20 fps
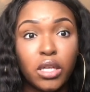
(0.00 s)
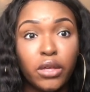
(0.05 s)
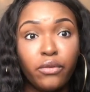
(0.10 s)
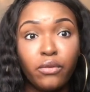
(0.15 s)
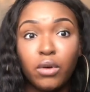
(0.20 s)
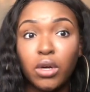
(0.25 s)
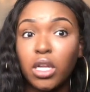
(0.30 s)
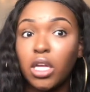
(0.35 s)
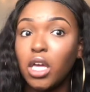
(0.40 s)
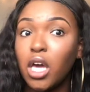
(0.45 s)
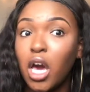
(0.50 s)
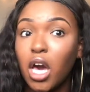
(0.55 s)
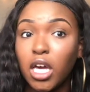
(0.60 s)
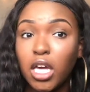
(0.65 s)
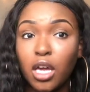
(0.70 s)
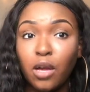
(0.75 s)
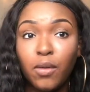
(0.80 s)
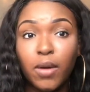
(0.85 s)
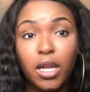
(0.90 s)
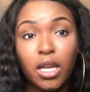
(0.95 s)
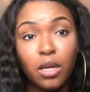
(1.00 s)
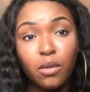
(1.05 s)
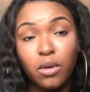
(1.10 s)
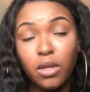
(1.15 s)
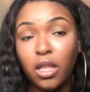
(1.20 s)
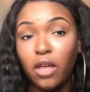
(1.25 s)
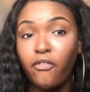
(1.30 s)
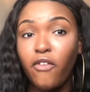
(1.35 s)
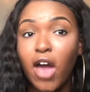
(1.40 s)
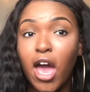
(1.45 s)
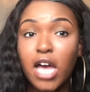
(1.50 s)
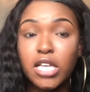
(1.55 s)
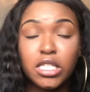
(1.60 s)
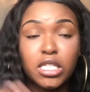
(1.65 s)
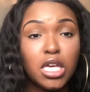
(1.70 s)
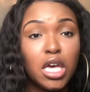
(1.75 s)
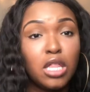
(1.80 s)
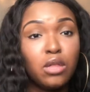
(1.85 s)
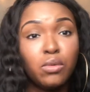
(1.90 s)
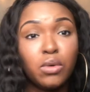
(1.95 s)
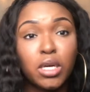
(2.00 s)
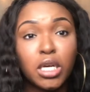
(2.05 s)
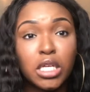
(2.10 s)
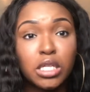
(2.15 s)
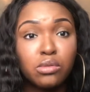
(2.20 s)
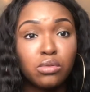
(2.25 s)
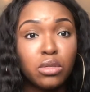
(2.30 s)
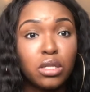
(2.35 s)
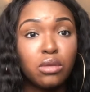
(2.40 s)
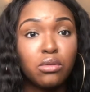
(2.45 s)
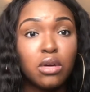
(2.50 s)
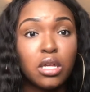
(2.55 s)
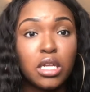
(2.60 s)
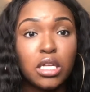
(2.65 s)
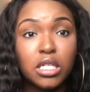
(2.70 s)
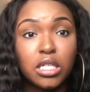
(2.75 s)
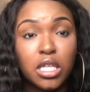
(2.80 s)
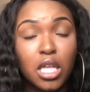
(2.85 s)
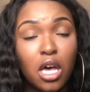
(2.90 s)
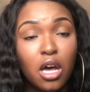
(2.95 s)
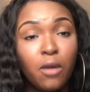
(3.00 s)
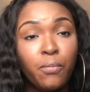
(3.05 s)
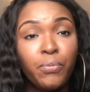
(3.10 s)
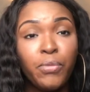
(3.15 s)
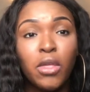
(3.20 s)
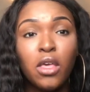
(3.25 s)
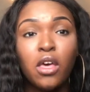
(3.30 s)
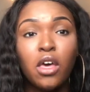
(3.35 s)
if one of y'all get ready really fast and the other one gets really, really slow,